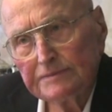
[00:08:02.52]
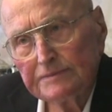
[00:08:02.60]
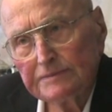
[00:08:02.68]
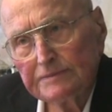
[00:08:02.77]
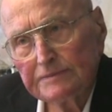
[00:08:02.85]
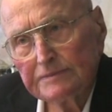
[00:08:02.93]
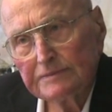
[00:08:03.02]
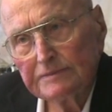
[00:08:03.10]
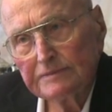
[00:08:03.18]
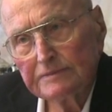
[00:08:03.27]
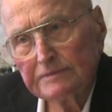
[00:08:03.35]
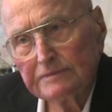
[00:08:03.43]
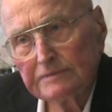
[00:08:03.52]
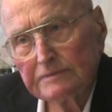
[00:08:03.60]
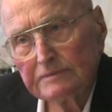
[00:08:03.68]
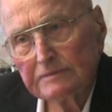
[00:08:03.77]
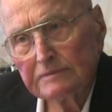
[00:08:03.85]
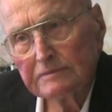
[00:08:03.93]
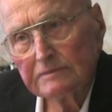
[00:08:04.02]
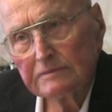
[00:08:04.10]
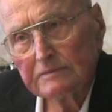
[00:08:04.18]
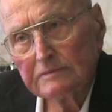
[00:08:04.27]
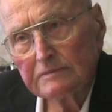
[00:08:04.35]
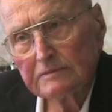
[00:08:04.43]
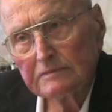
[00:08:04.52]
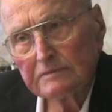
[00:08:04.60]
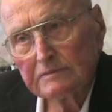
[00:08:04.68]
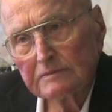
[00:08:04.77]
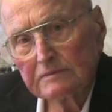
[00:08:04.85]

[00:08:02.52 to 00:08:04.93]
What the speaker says: No one is speaking in this clip.